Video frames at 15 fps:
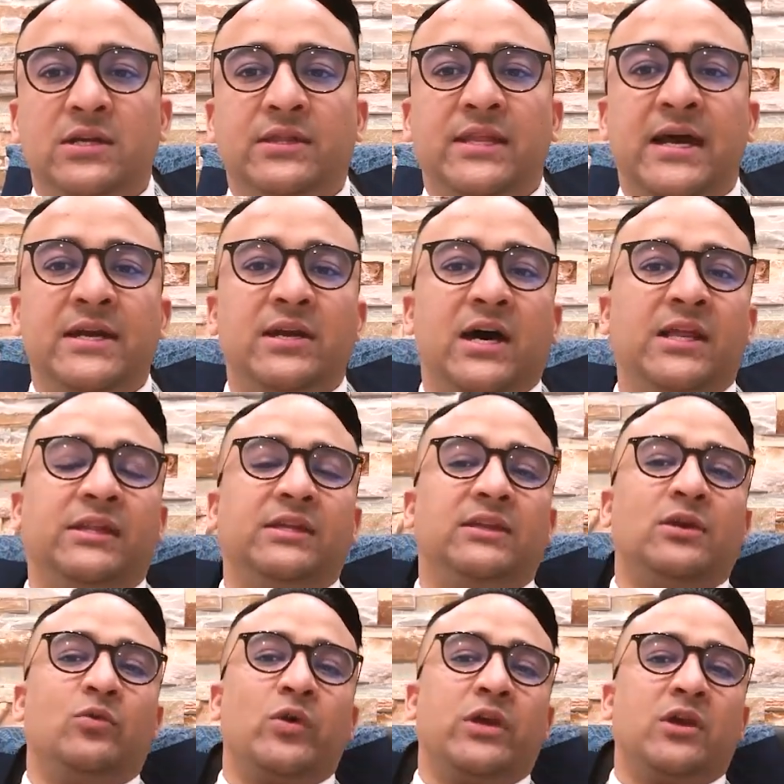then I think
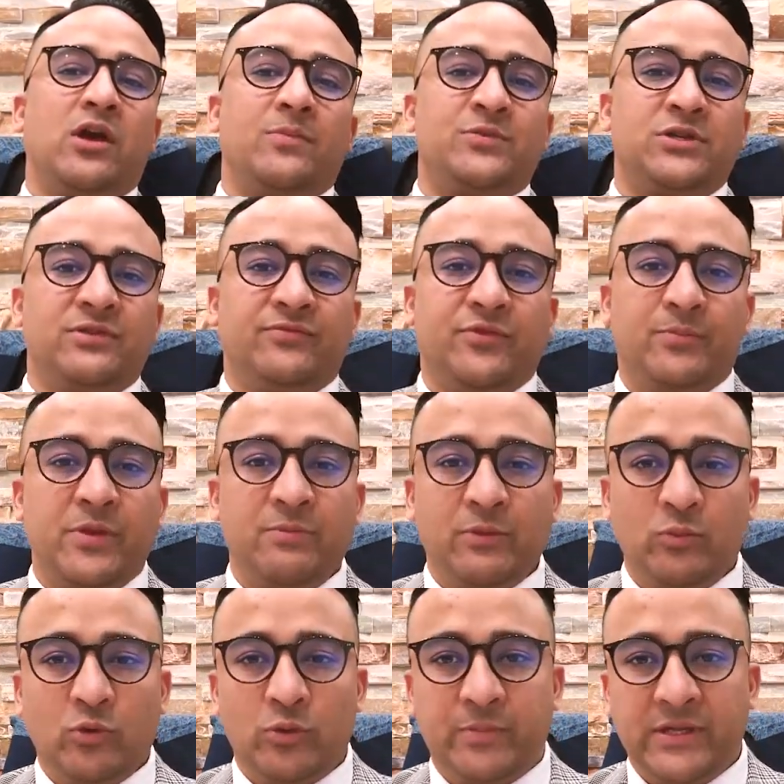the quicker option for people
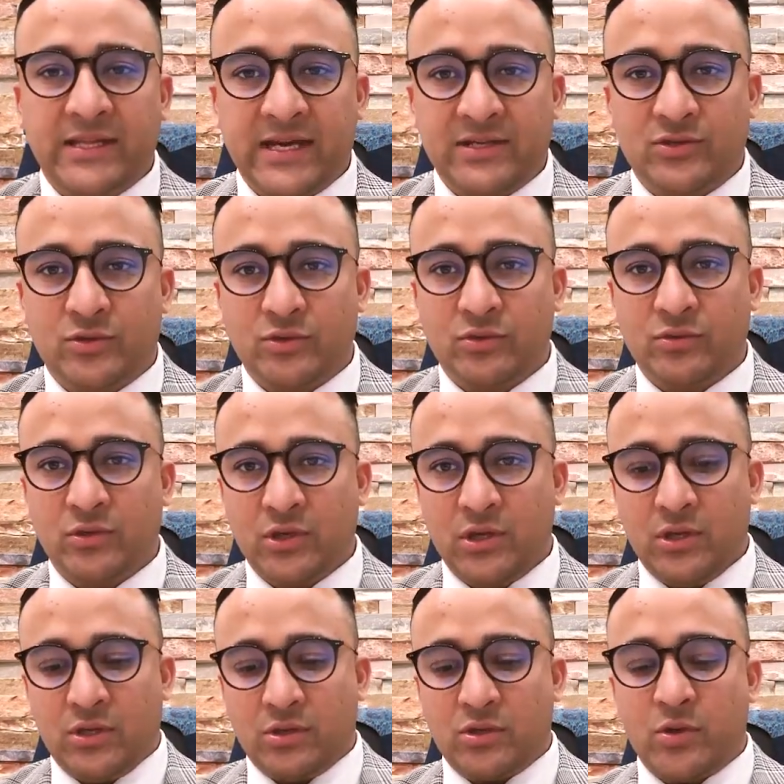will be then to
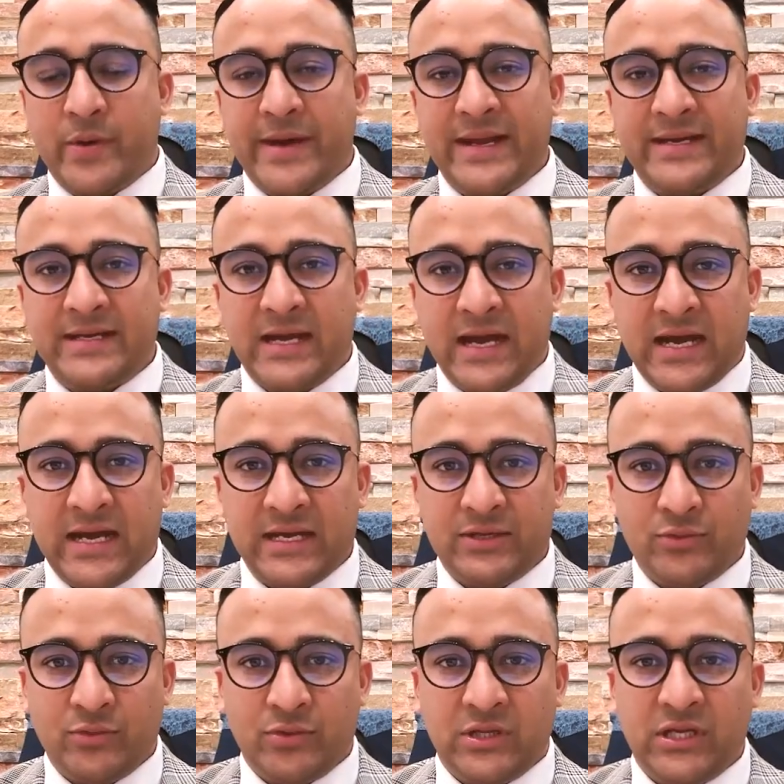go and
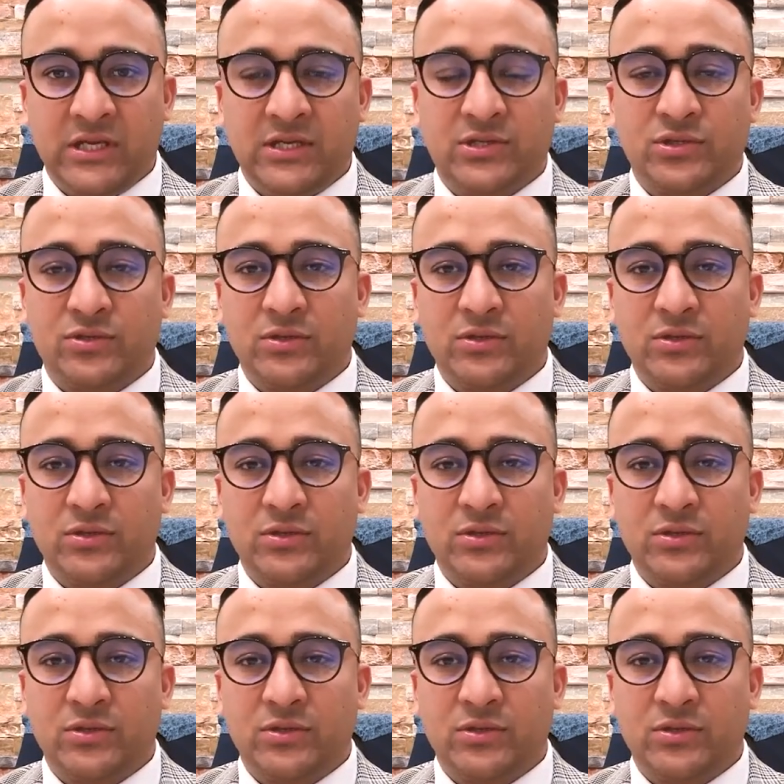do the